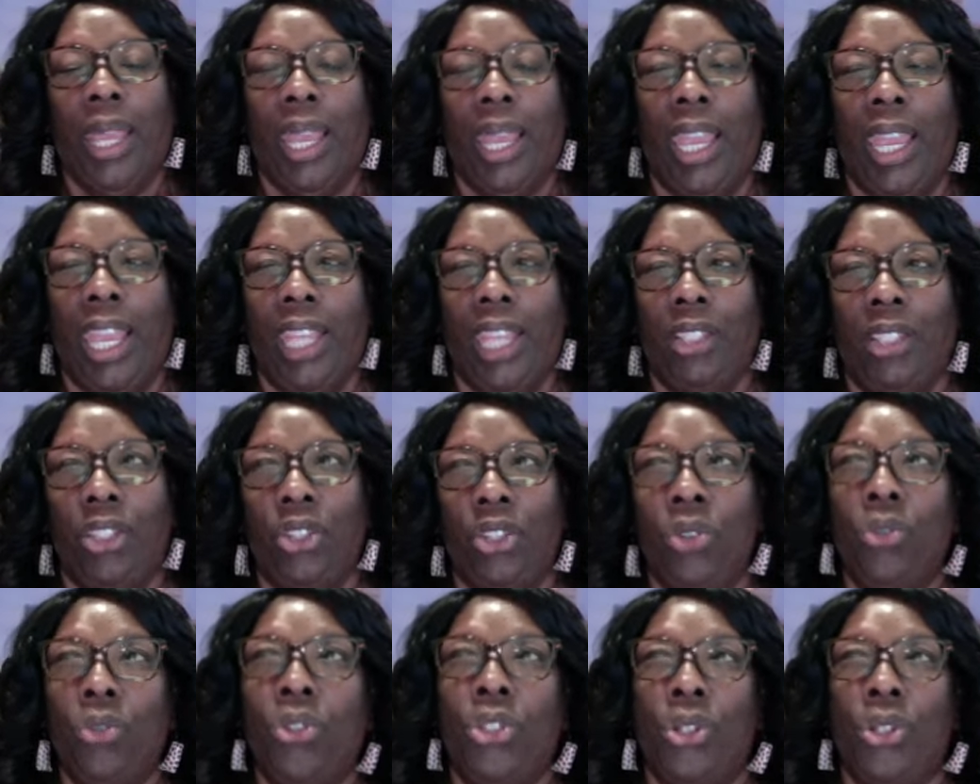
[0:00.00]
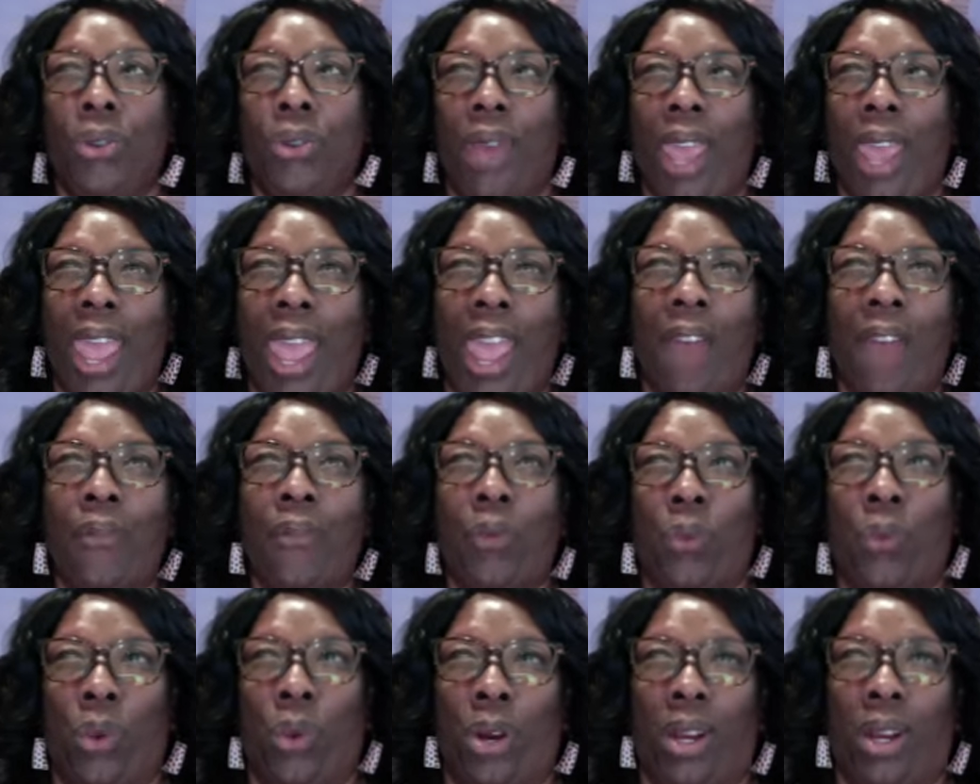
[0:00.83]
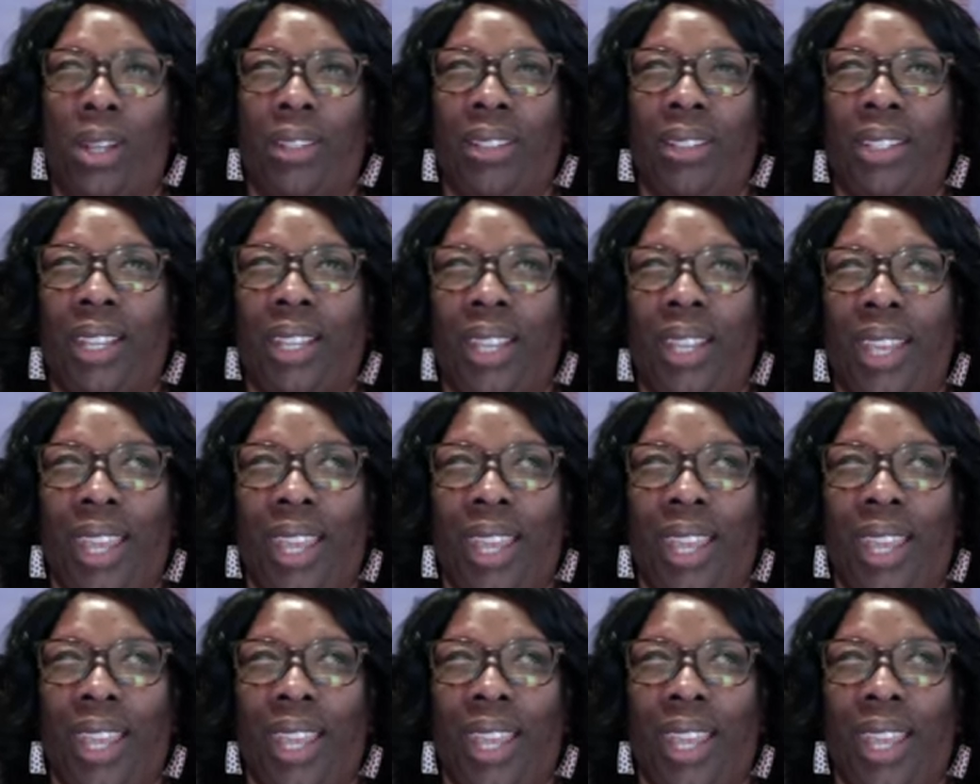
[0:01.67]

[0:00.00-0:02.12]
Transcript: And you do have one.